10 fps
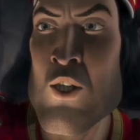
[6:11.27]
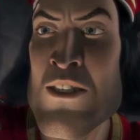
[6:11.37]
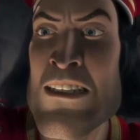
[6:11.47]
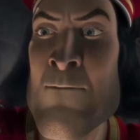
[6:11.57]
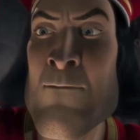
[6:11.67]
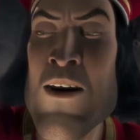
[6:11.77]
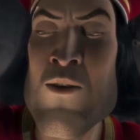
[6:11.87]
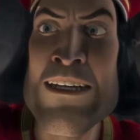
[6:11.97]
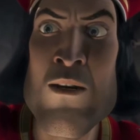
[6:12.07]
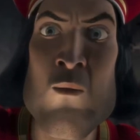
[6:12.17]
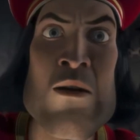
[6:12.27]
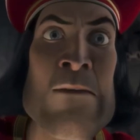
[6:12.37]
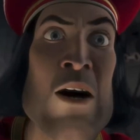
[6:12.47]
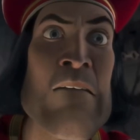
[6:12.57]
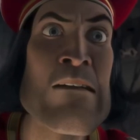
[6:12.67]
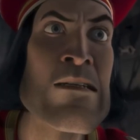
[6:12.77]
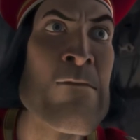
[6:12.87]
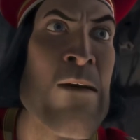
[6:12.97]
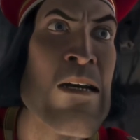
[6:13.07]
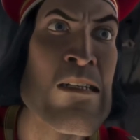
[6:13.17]
She's married to the Muffin
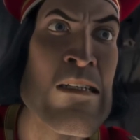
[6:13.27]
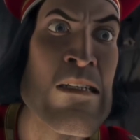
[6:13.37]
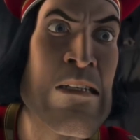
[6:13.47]
Man.